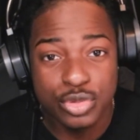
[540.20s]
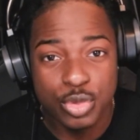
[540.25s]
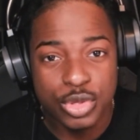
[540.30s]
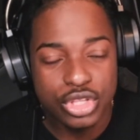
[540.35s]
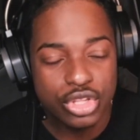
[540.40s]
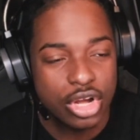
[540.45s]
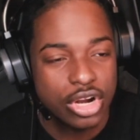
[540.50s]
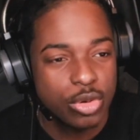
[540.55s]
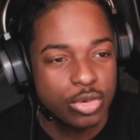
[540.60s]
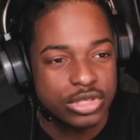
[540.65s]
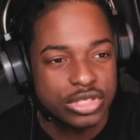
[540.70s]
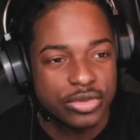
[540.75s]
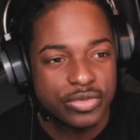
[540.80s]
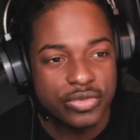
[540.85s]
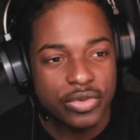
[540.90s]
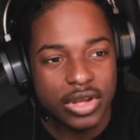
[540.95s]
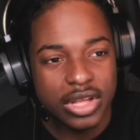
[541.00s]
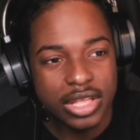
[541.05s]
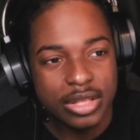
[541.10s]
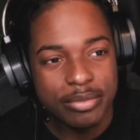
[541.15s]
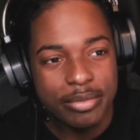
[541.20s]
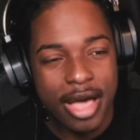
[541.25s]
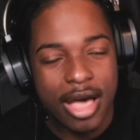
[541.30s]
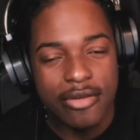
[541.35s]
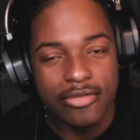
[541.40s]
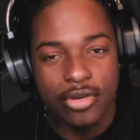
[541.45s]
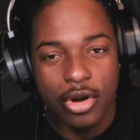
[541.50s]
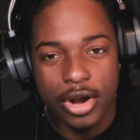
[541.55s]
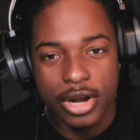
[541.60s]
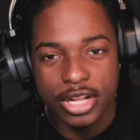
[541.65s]
we thought it was a fucking
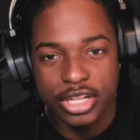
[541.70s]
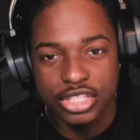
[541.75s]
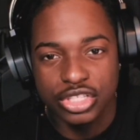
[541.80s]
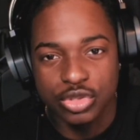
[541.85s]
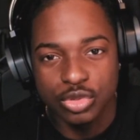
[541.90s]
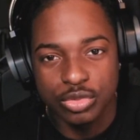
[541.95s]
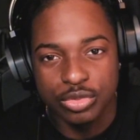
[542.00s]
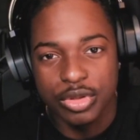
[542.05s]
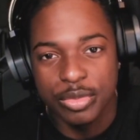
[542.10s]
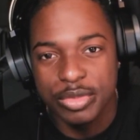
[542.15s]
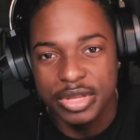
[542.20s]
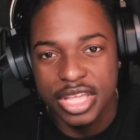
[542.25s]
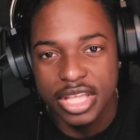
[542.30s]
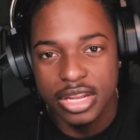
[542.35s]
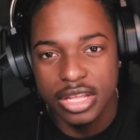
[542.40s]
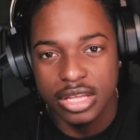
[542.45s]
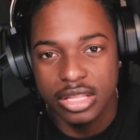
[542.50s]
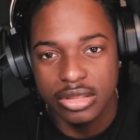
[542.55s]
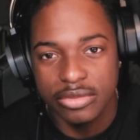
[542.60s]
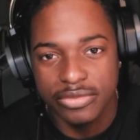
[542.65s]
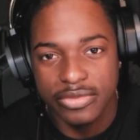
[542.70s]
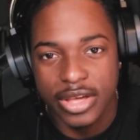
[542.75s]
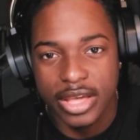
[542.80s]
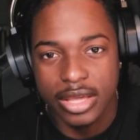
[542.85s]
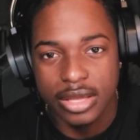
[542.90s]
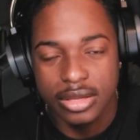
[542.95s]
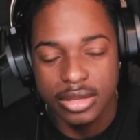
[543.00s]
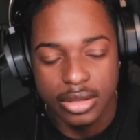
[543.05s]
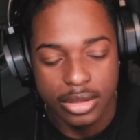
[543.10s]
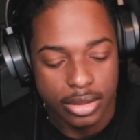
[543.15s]
mouth guard issue at the beginning of the
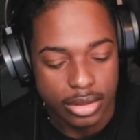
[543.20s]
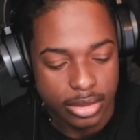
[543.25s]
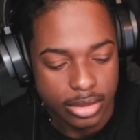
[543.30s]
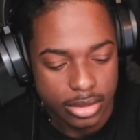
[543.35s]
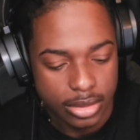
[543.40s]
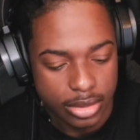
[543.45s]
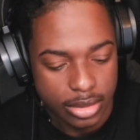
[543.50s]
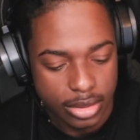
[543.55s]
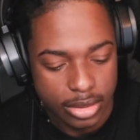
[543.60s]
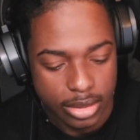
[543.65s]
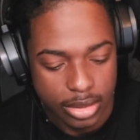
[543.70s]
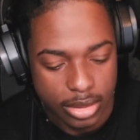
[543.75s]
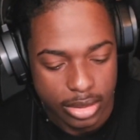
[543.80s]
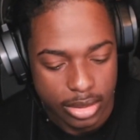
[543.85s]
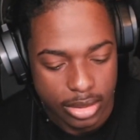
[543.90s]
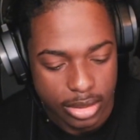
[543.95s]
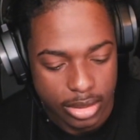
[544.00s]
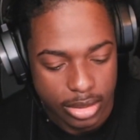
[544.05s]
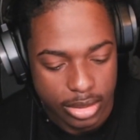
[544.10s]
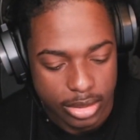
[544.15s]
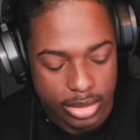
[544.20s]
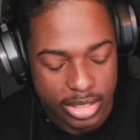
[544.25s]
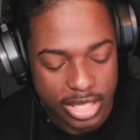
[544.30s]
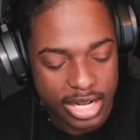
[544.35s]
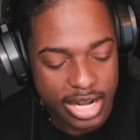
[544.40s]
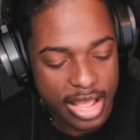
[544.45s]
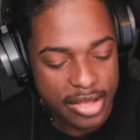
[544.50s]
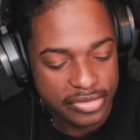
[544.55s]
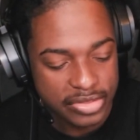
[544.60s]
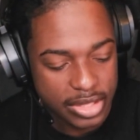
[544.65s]
fight.
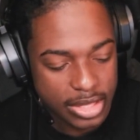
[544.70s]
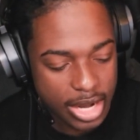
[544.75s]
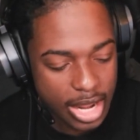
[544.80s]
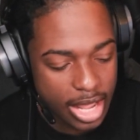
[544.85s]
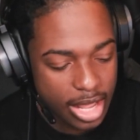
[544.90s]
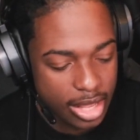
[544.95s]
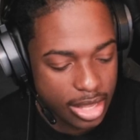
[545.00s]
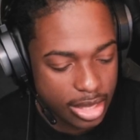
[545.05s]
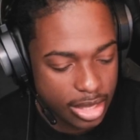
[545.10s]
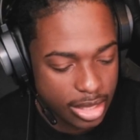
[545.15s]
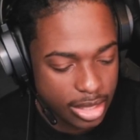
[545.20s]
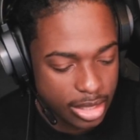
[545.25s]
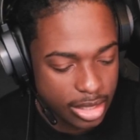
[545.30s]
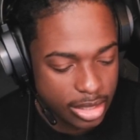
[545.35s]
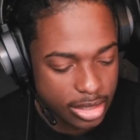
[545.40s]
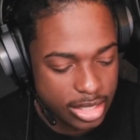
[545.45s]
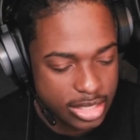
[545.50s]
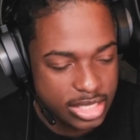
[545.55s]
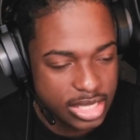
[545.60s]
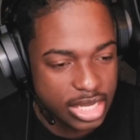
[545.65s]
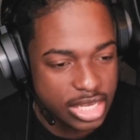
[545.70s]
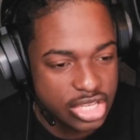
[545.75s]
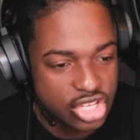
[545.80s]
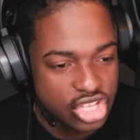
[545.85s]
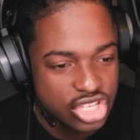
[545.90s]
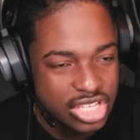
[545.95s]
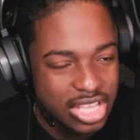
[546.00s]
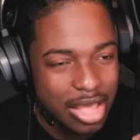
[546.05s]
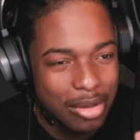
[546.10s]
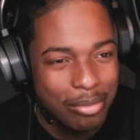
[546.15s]
Then after that, this nigga
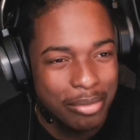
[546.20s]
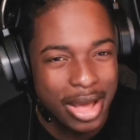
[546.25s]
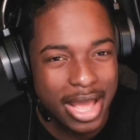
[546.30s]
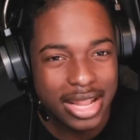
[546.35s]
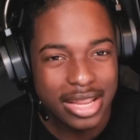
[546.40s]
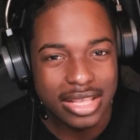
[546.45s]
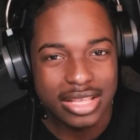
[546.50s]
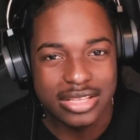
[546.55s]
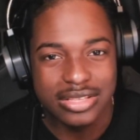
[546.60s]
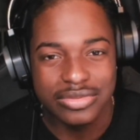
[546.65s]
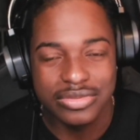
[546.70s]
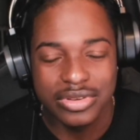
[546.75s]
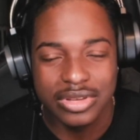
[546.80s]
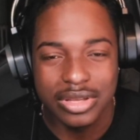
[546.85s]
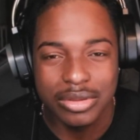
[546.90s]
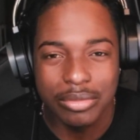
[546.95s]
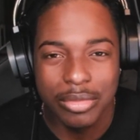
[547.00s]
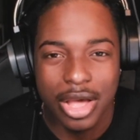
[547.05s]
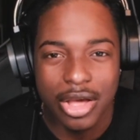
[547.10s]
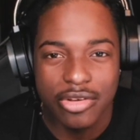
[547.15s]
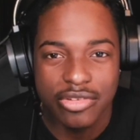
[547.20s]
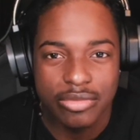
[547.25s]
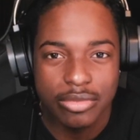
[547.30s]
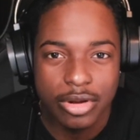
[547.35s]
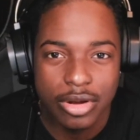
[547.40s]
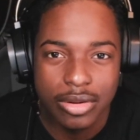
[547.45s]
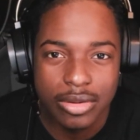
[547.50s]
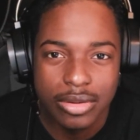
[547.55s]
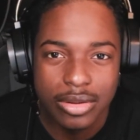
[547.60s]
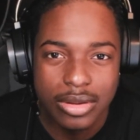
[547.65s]
just kept biting his freaking mouth,
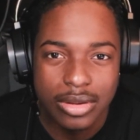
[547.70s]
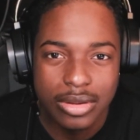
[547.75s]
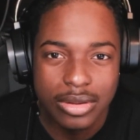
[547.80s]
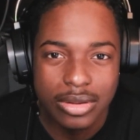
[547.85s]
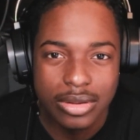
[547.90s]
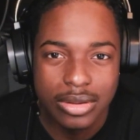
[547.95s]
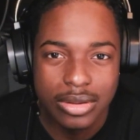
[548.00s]
bro.